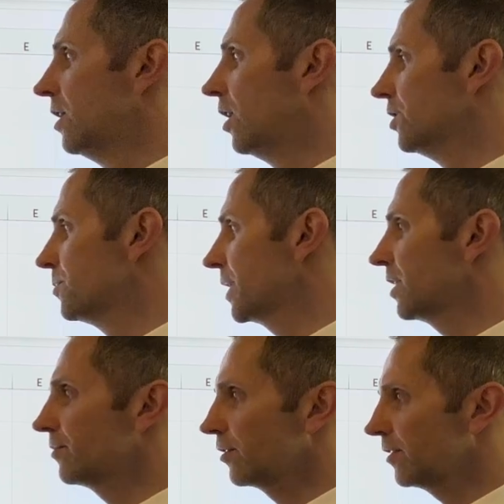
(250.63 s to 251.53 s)
on the
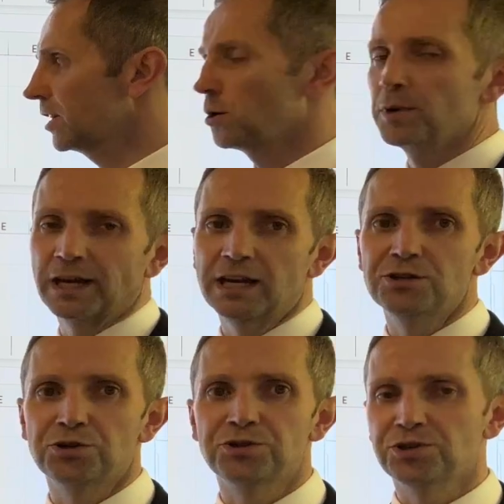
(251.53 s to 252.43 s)
behavior of economic
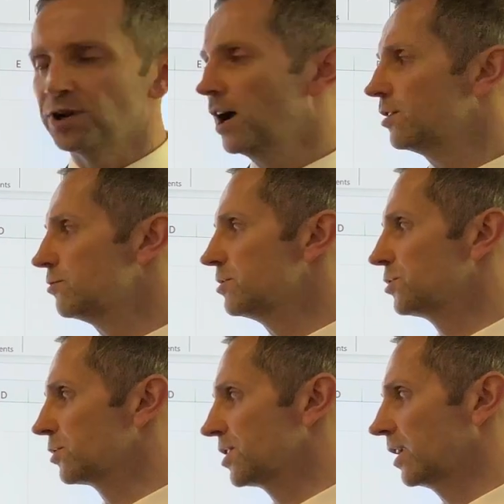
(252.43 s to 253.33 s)
agents and
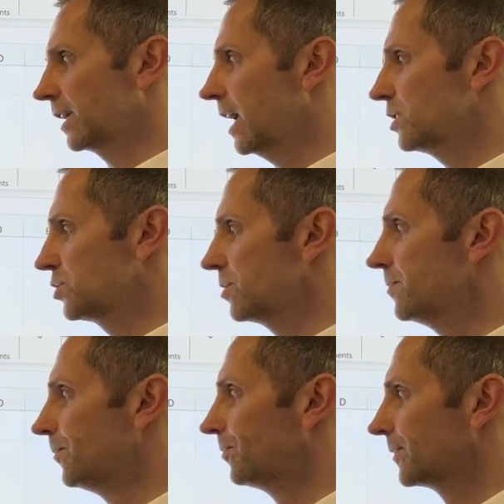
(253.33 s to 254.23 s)
resource allocation.